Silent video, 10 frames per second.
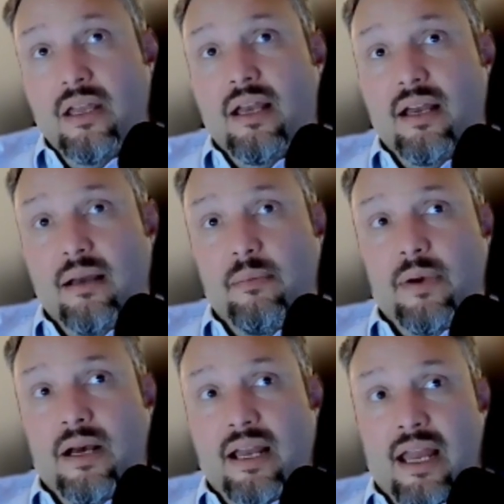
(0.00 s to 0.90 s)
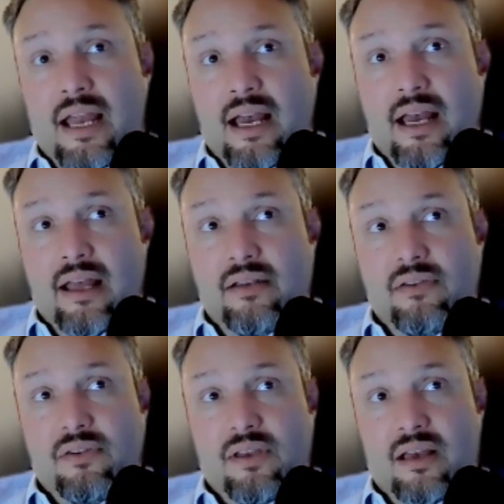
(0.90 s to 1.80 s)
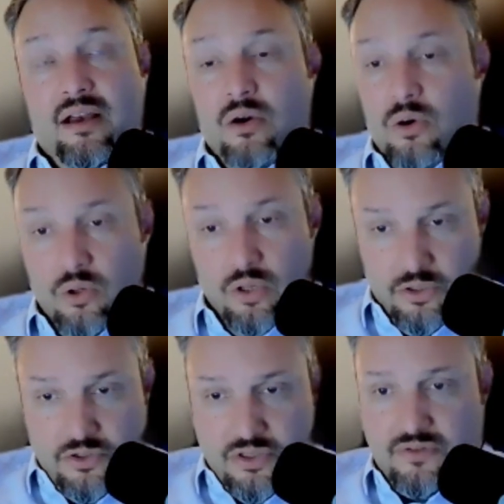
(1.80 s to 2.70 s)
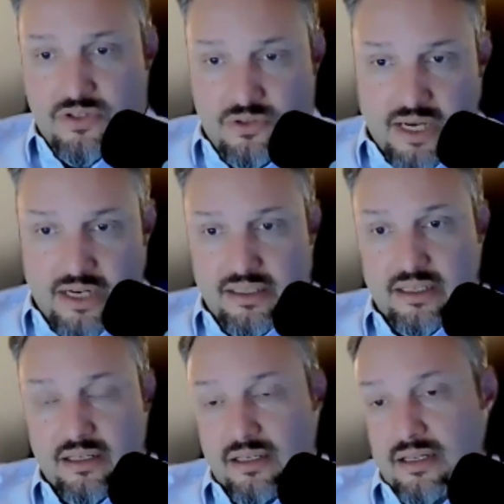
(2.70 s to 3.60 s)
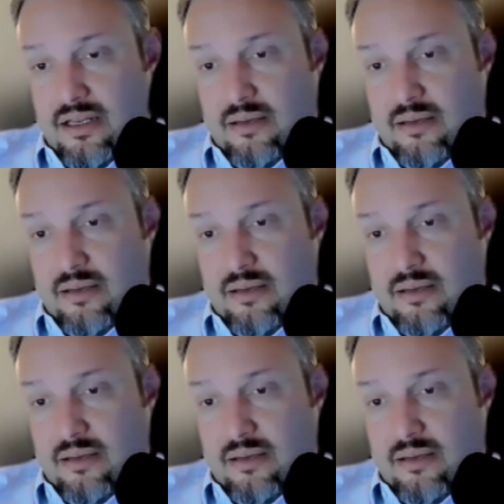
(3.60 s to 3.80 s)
I had a whole host of distracting